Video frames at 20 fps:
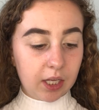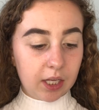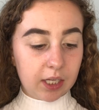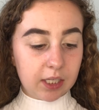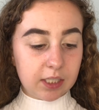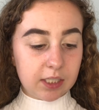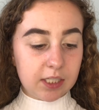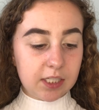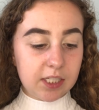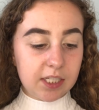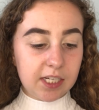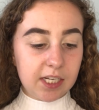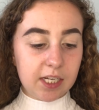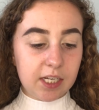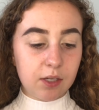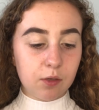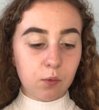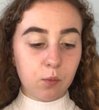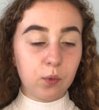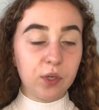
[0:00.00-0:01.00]
and
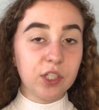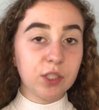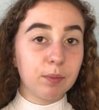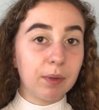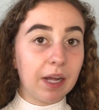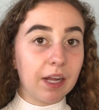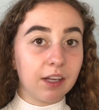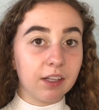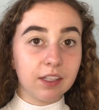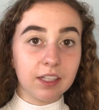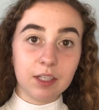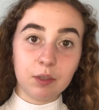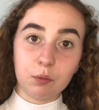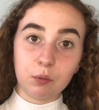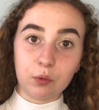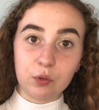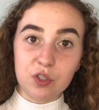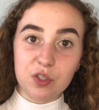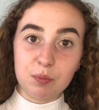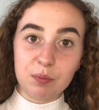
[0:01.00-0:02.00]
see which palette it
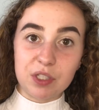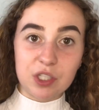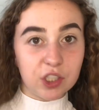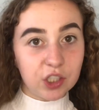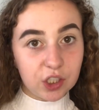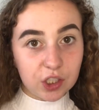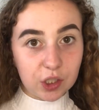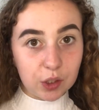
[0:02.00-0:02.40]
wants me to